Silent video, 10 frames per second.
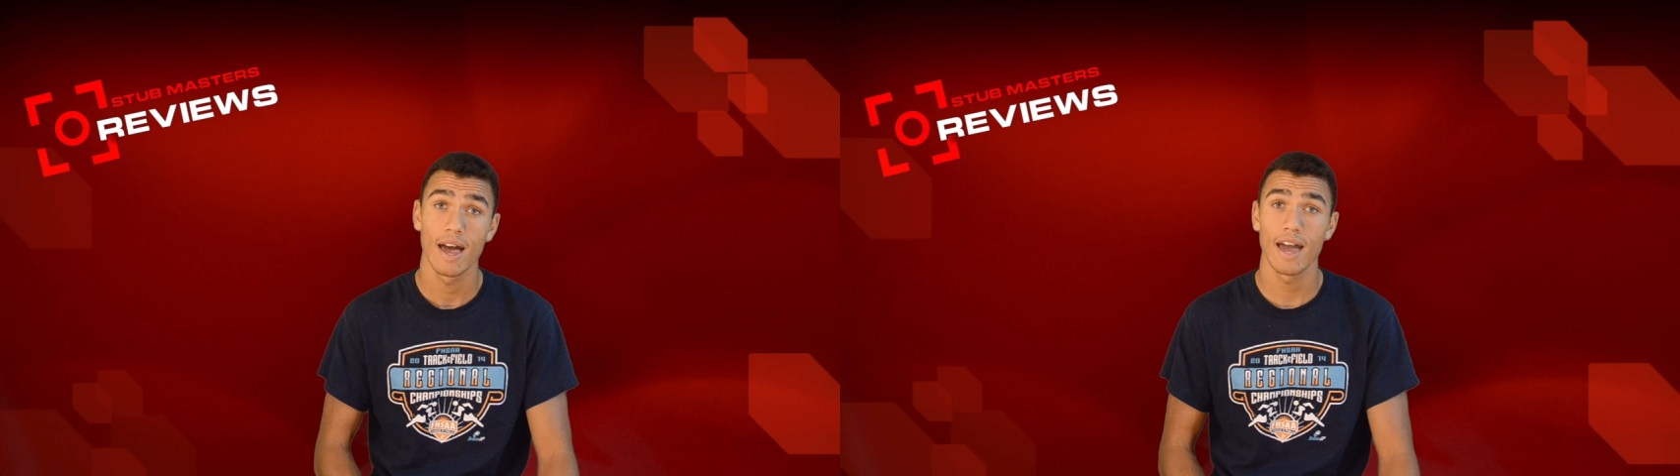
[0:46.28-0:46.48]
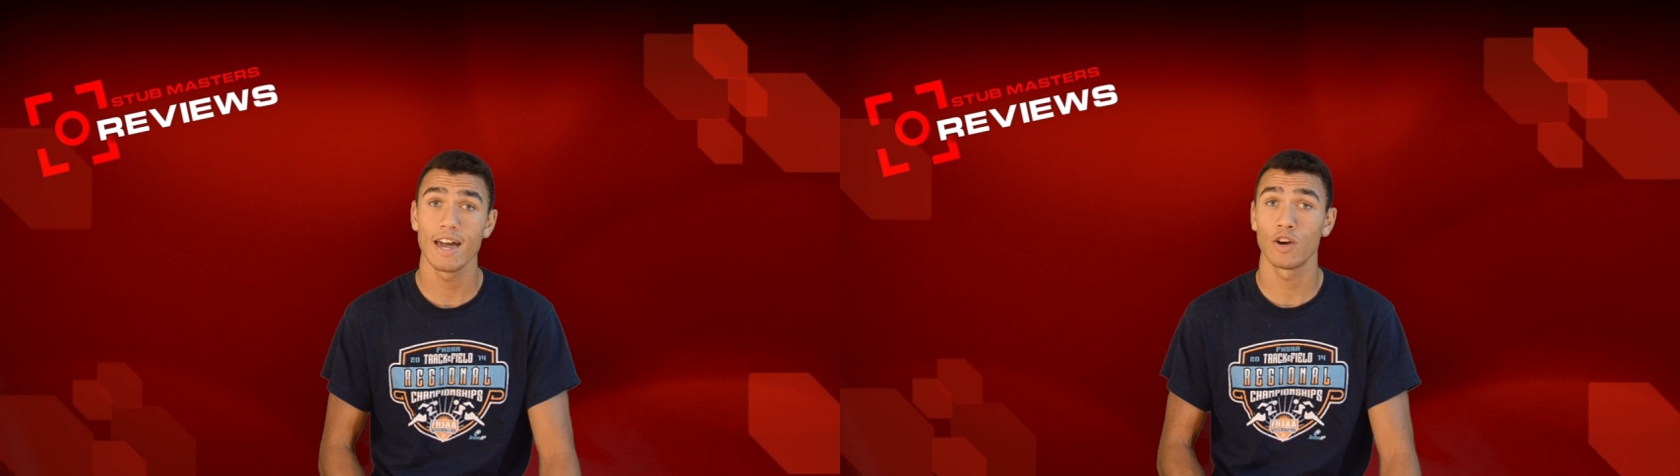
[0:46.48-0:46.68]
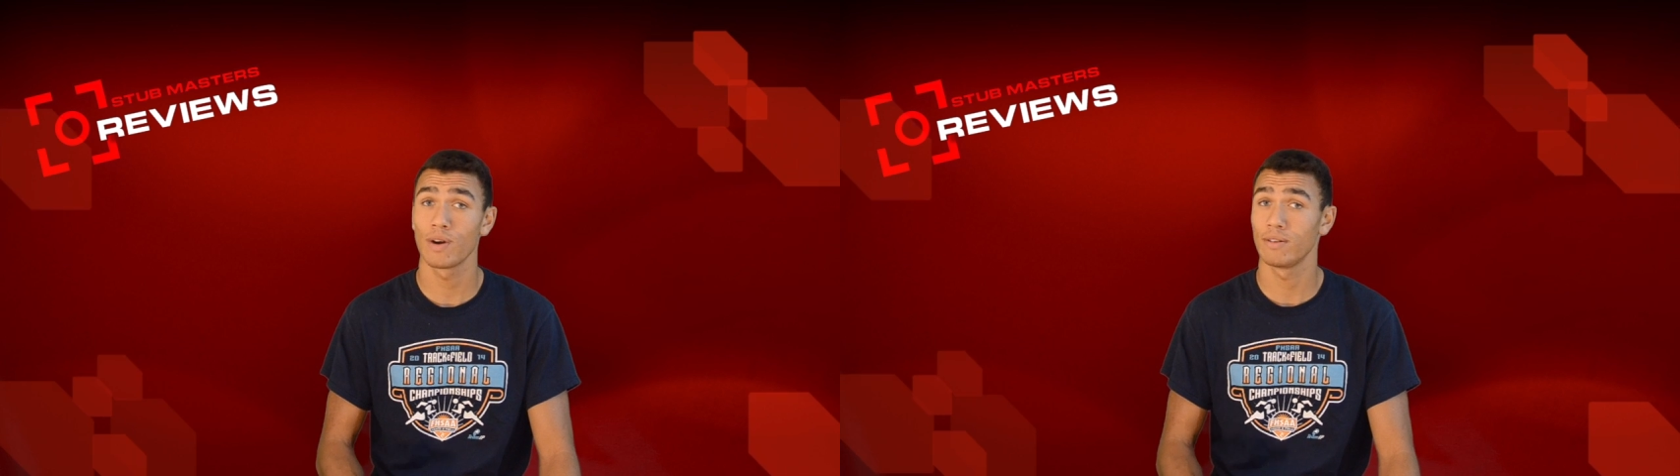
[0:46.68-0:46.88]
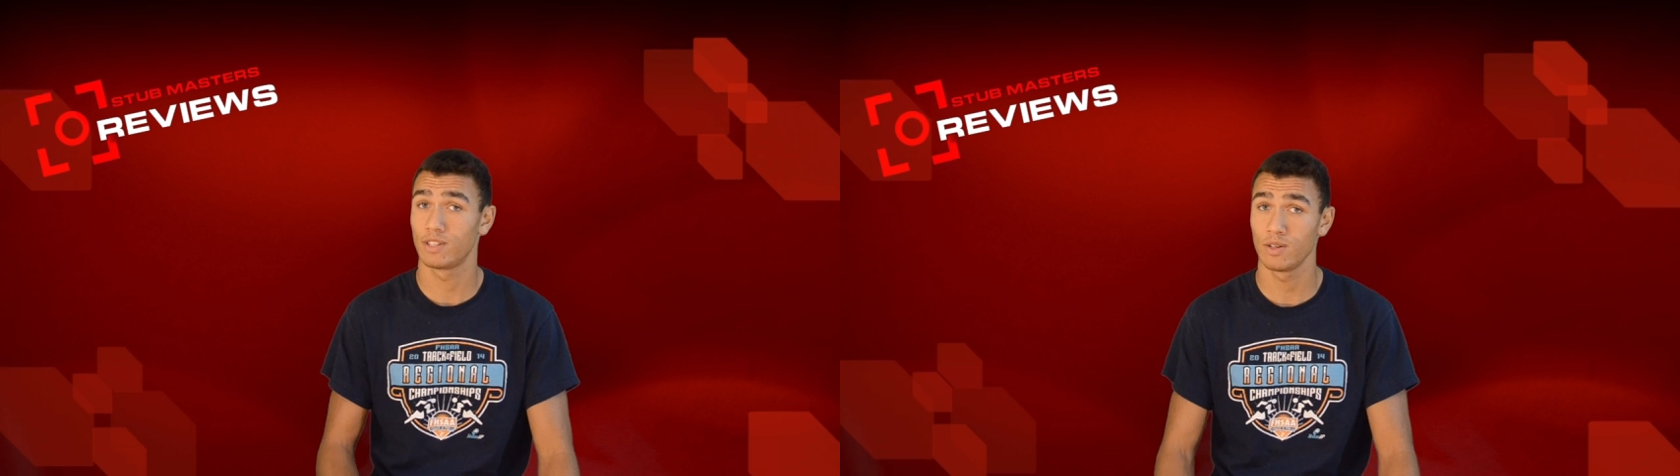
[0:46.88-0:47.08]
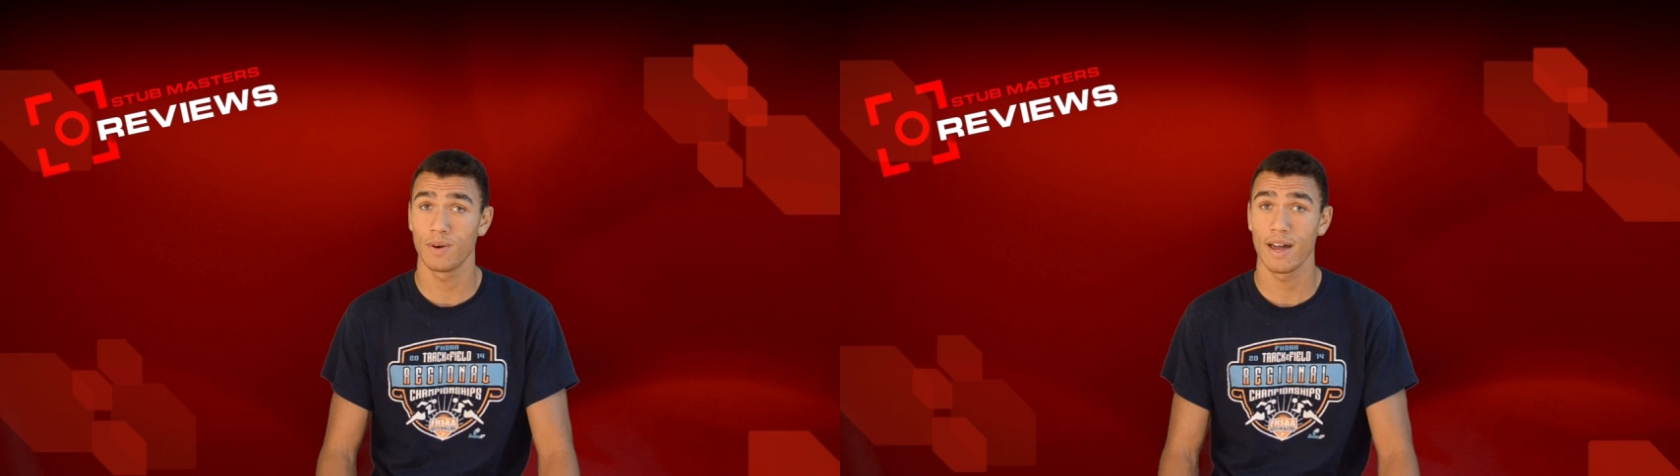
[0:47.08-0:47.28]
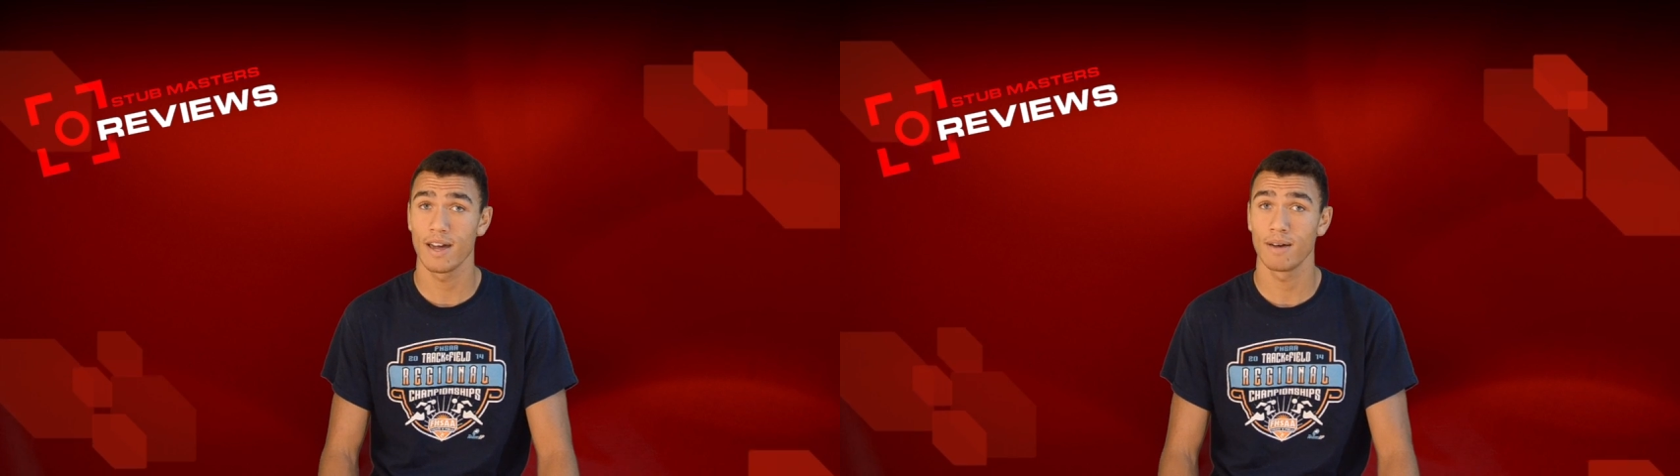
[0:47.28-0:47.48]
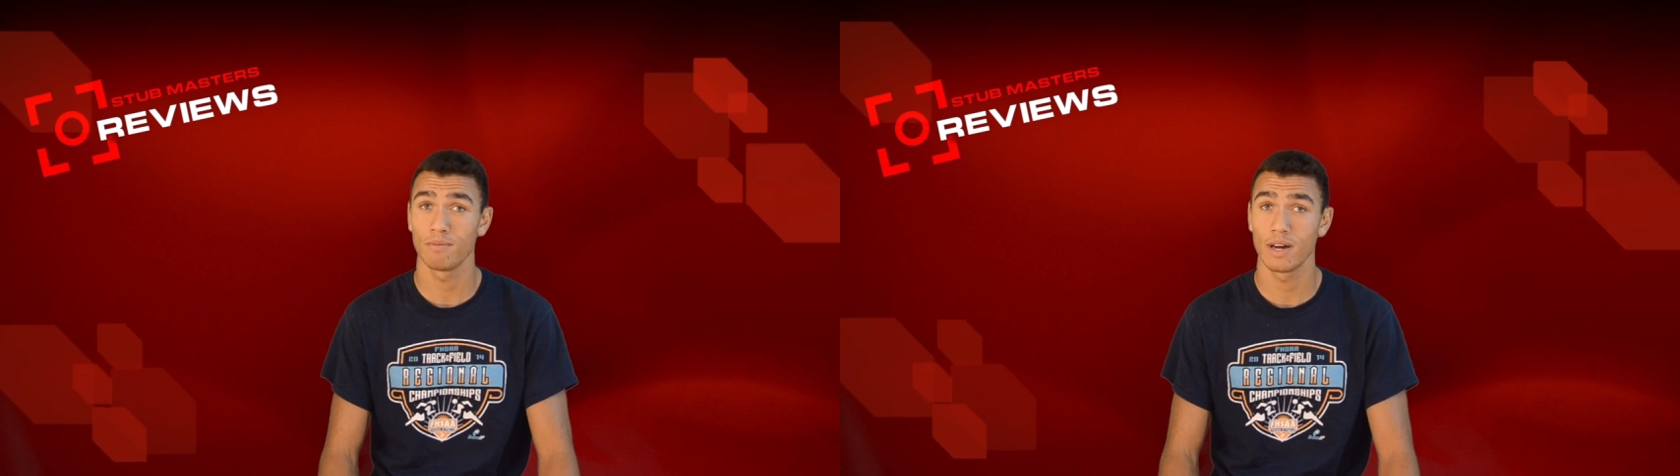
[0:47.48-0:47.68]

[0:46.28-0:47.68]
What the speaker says: And around 2 a.m.,